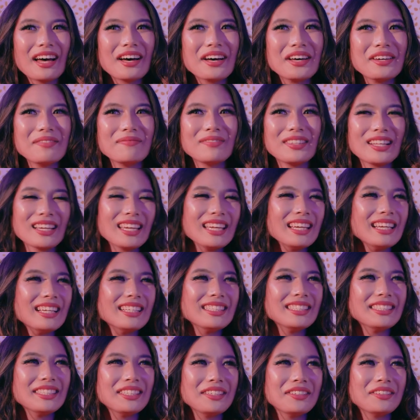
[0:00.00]
I'm looking
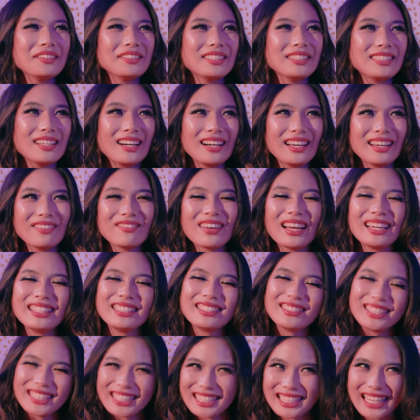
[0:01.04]
into starting my
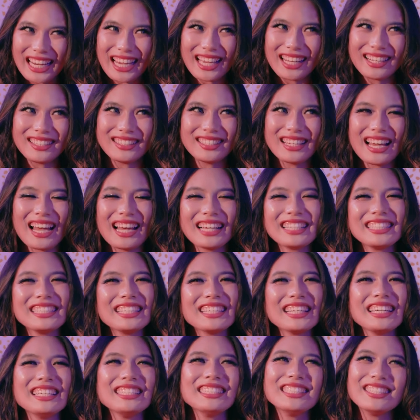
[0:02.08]
Twitch channel
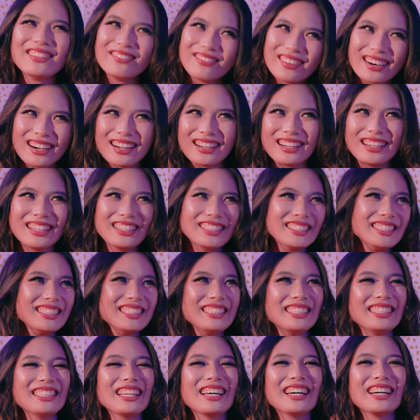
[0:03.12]
actually tomorrow,
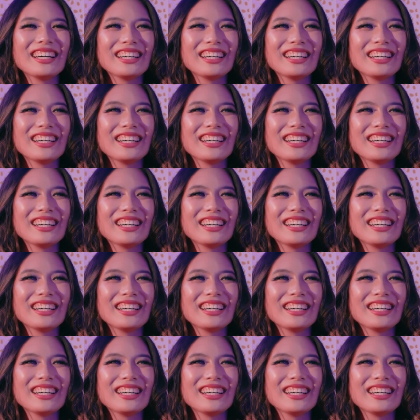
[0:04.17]
so